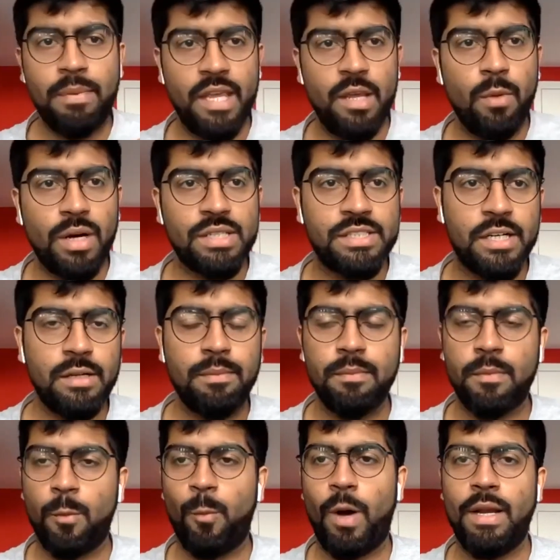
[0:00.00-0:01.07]
Some keywords
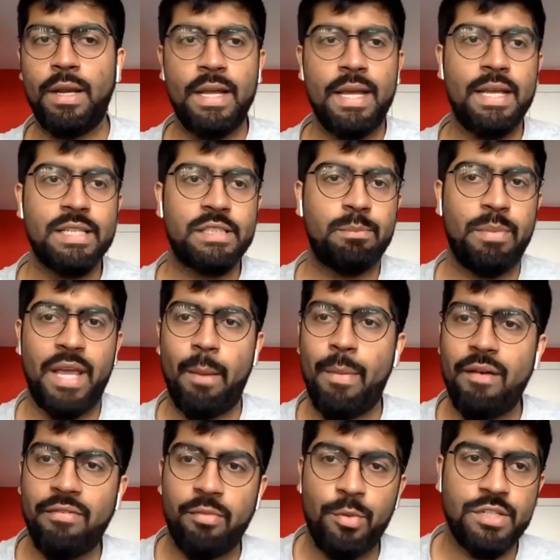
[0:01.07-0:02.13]
here. One is
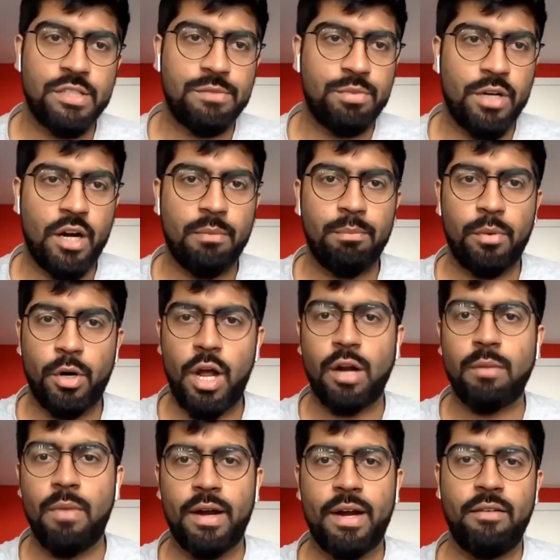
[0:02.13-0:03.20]
PMF, which is
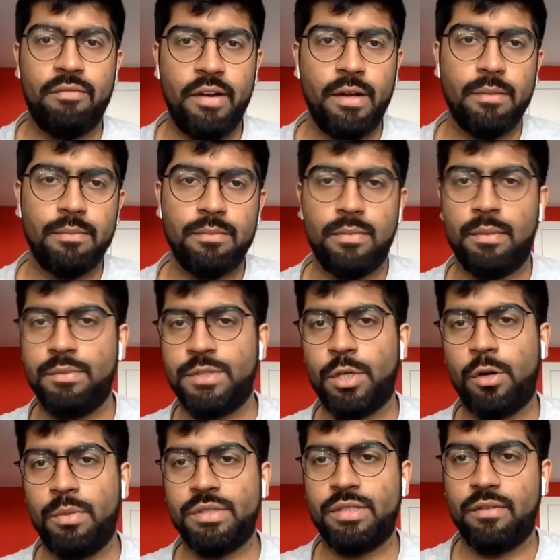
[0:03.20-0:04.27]
product market fit. I'm
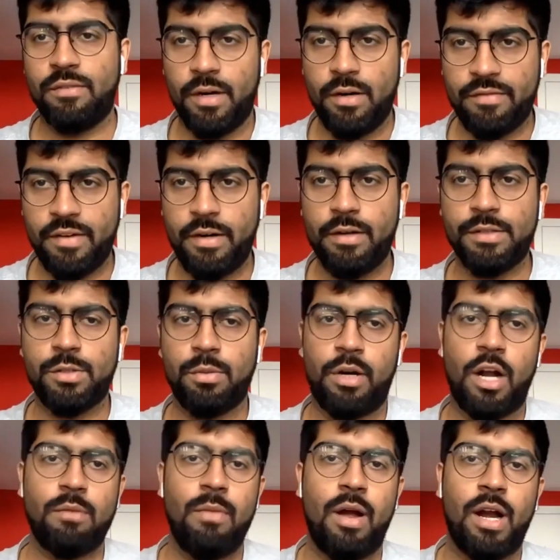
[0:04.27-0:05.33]
sure you must have heard of it.
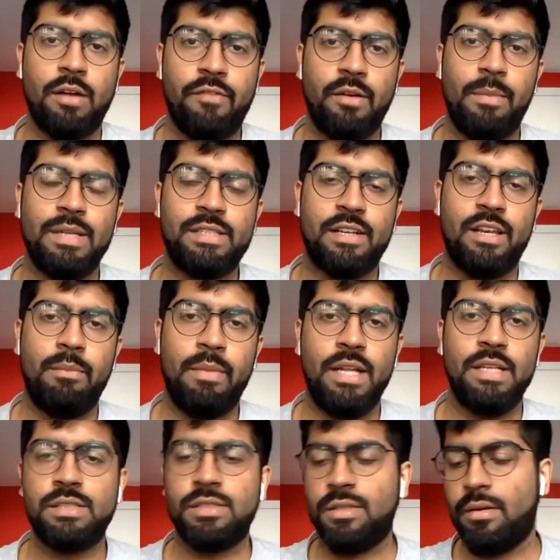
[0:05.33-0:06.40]
So product market fit basically
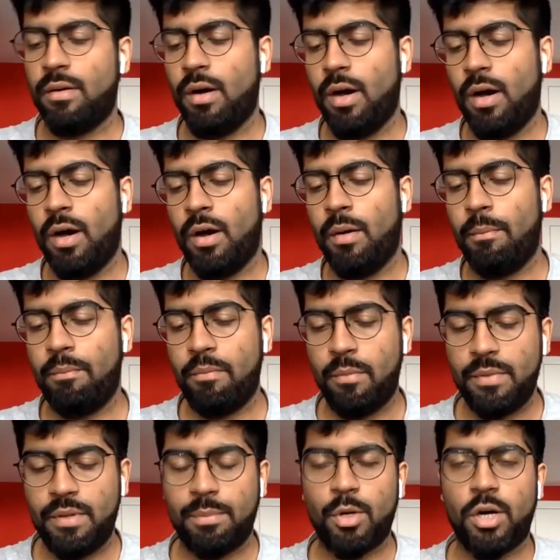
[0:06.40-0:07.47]
means
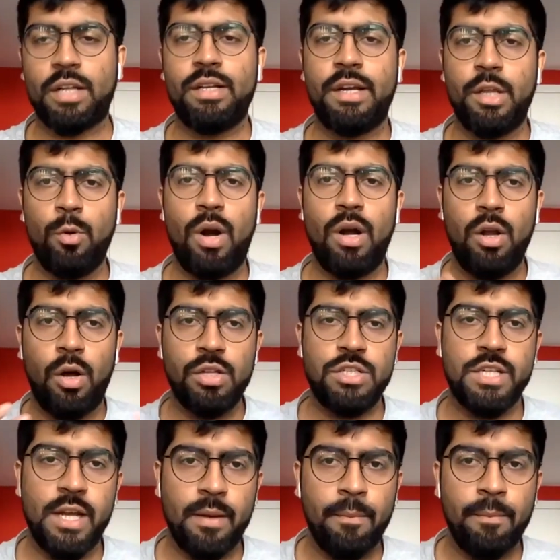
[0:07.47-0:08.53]
the product that you are
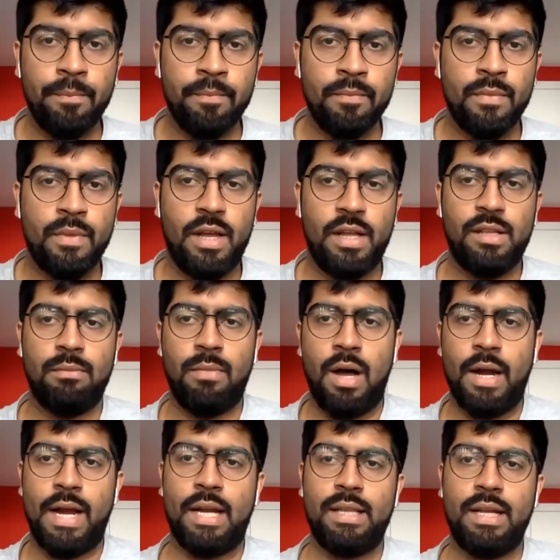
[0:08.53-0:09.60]
launching and the
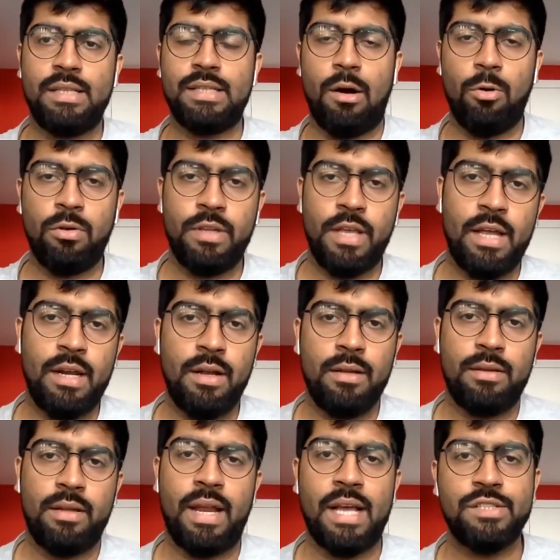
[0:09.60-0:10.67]
market that's out there
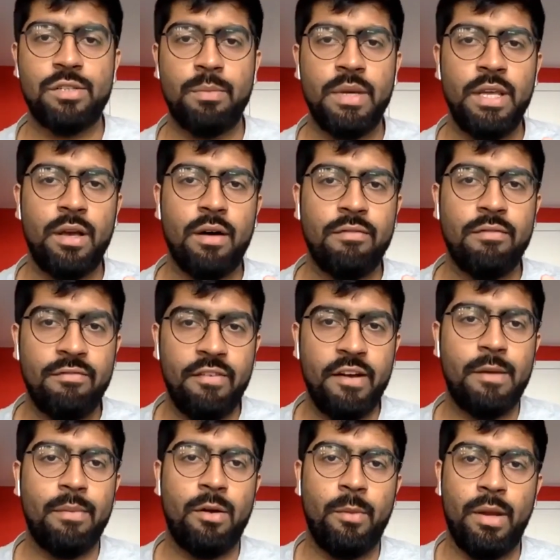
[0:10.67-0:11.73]
has to be a
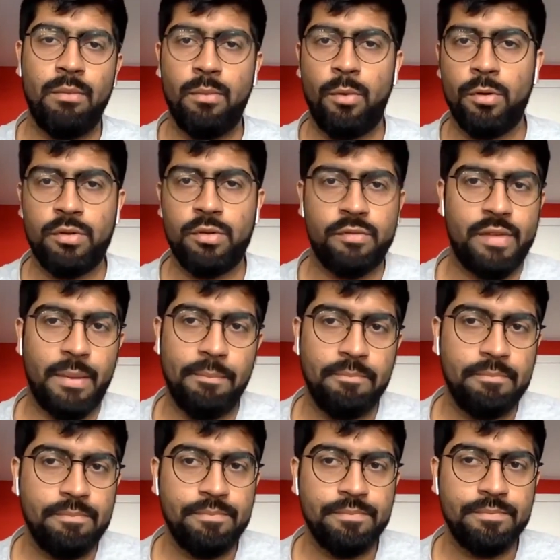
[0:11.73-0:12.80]
fit between both of
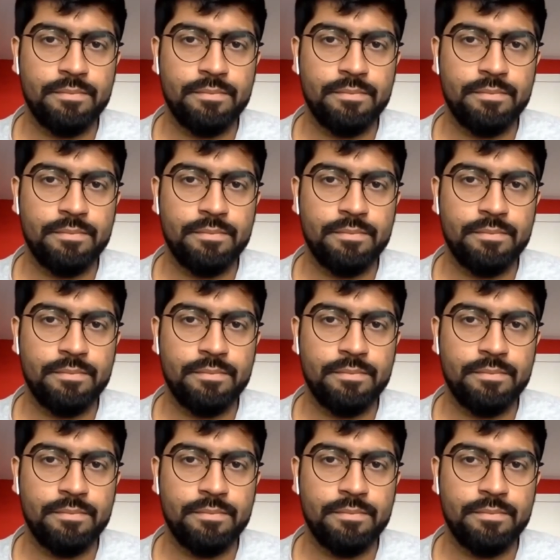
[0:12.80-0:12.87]
them.